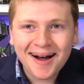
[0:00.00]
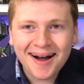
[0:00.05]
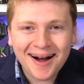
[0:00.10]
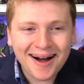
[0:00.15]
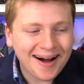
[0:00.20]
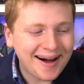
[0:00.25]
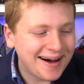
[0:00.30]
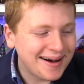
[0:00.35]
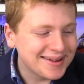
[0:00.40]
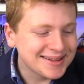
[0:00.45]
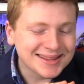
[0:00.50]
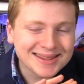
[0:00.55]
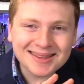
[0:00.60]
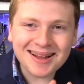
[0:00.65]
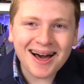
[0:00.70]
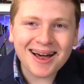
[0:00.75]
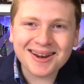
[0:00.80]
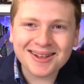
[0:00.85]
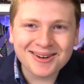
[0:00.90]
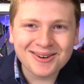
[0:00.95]
Uh, a
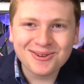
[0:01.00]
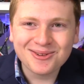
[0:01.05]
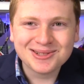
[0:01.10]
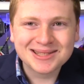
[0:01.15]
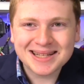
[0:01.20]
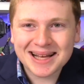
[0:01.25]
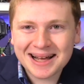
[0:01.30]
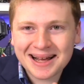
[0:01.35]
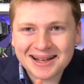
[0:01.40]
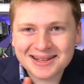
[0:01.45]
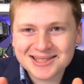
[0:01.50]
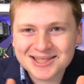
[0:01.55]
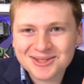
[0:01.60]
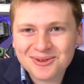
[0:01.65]
lot of news. Uh,